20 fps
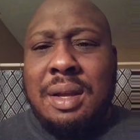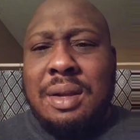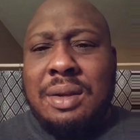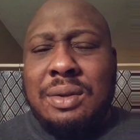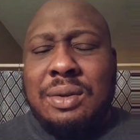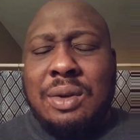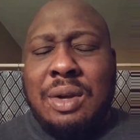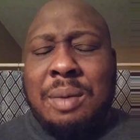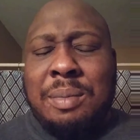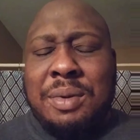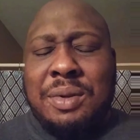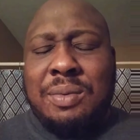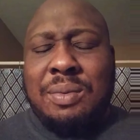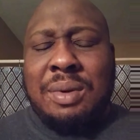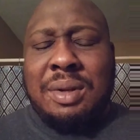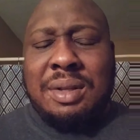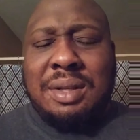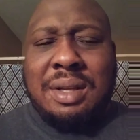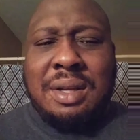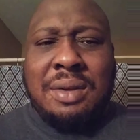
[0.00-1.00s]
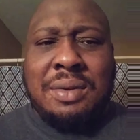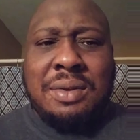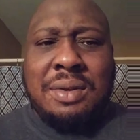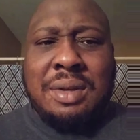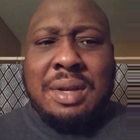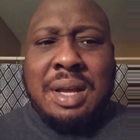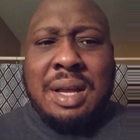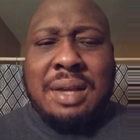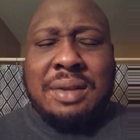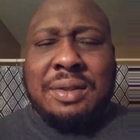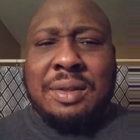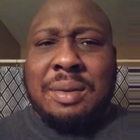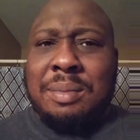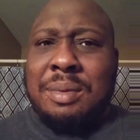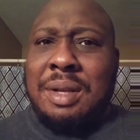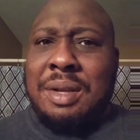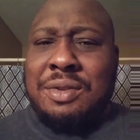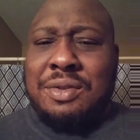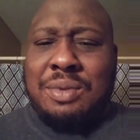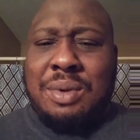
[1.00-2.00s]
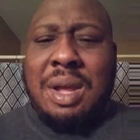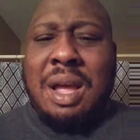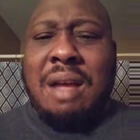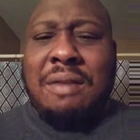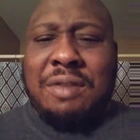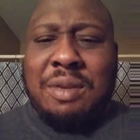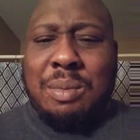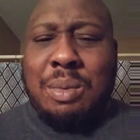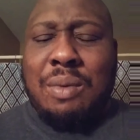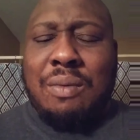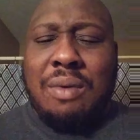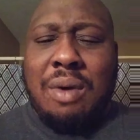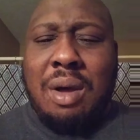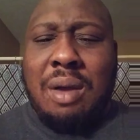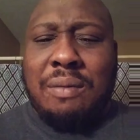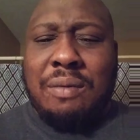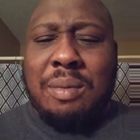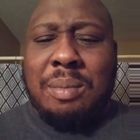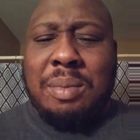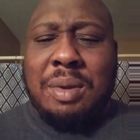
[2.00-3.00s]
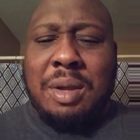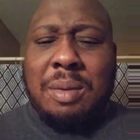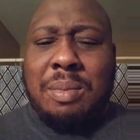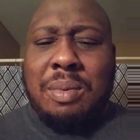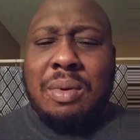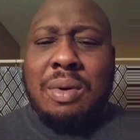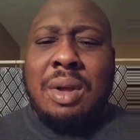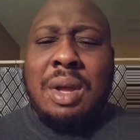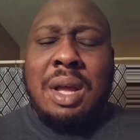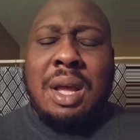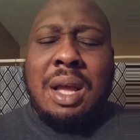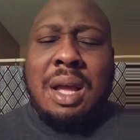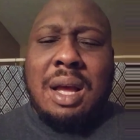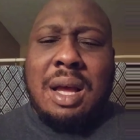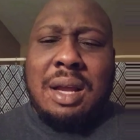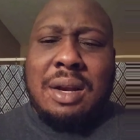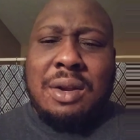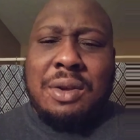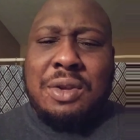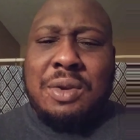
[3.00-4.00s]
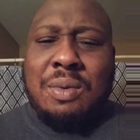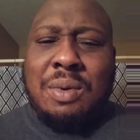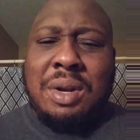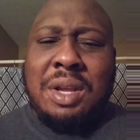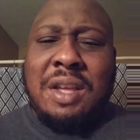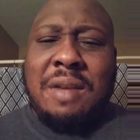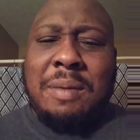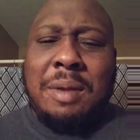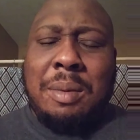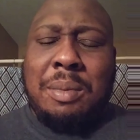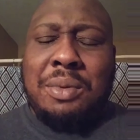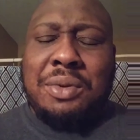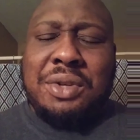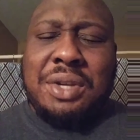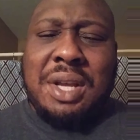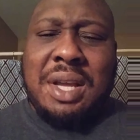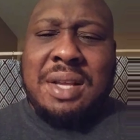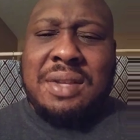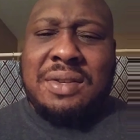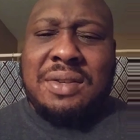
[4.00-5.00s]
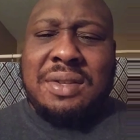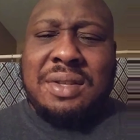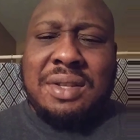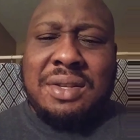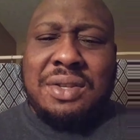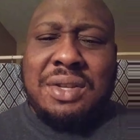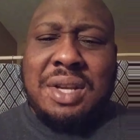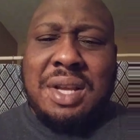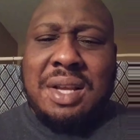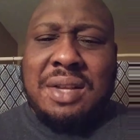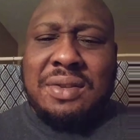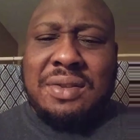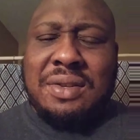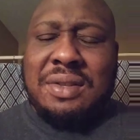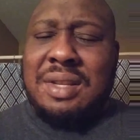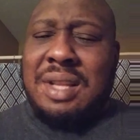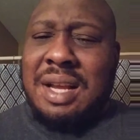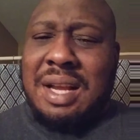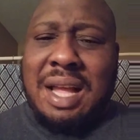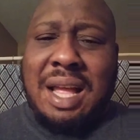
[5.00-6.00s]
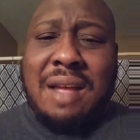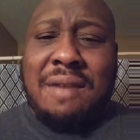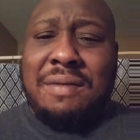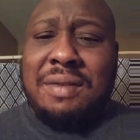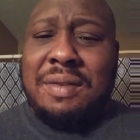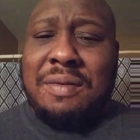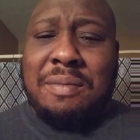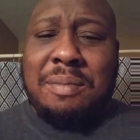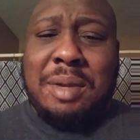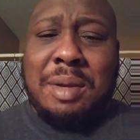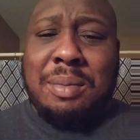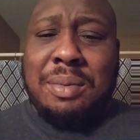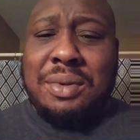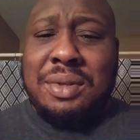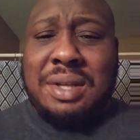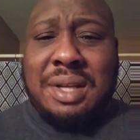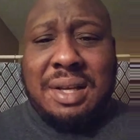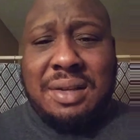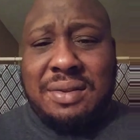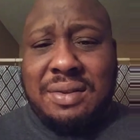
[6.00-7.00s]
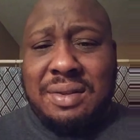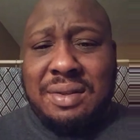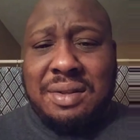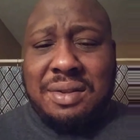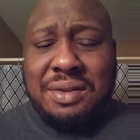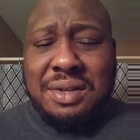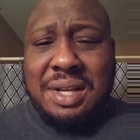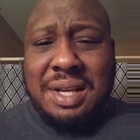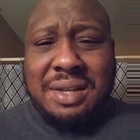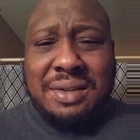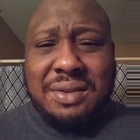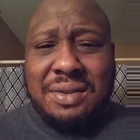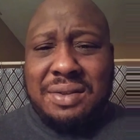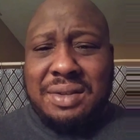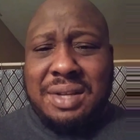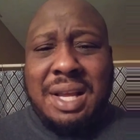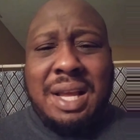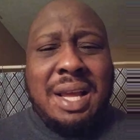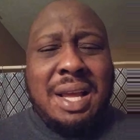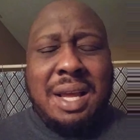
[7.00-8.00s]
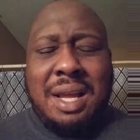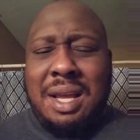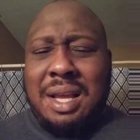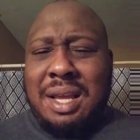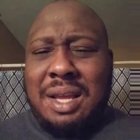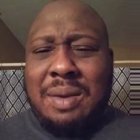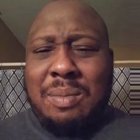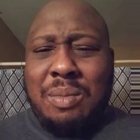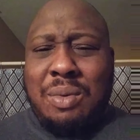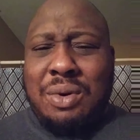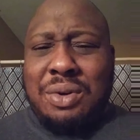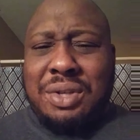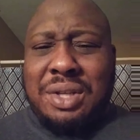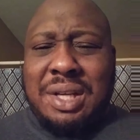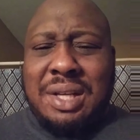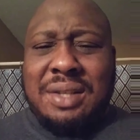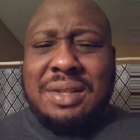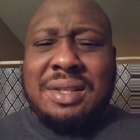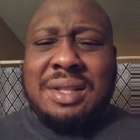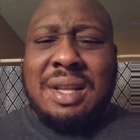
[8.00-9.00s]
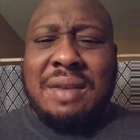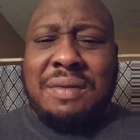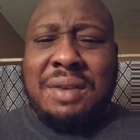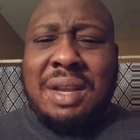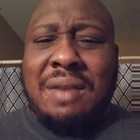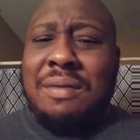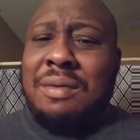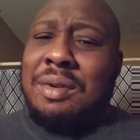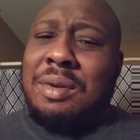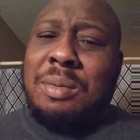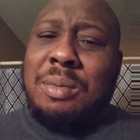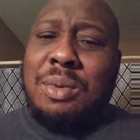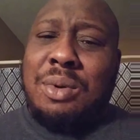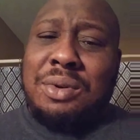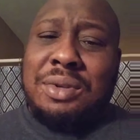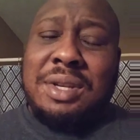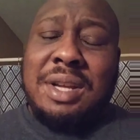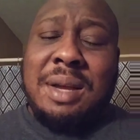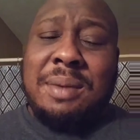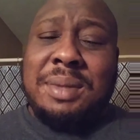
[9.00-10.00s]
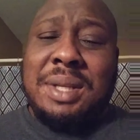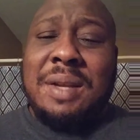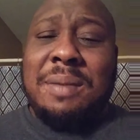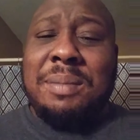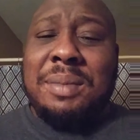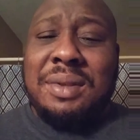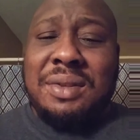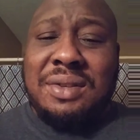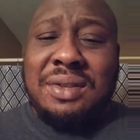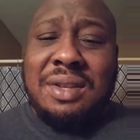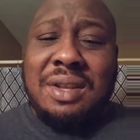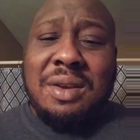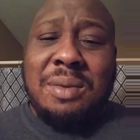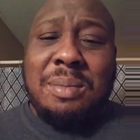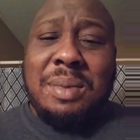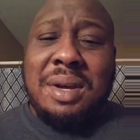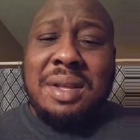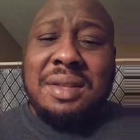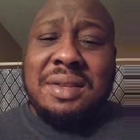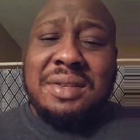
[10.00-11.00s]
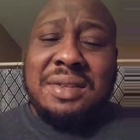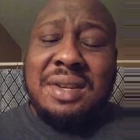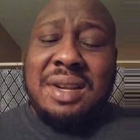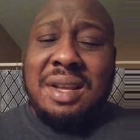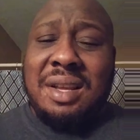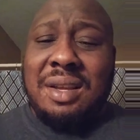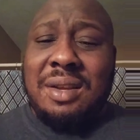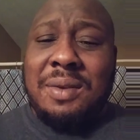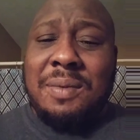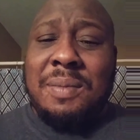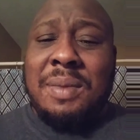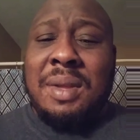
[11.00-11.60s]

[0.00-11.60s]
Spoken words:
So I'm just want to tell you guys, sometimes you have to move on from people. I know you want to give people chances and chances, like I've given people chances and chances. And the more chances I've given them, the more times I've been stung by the snake.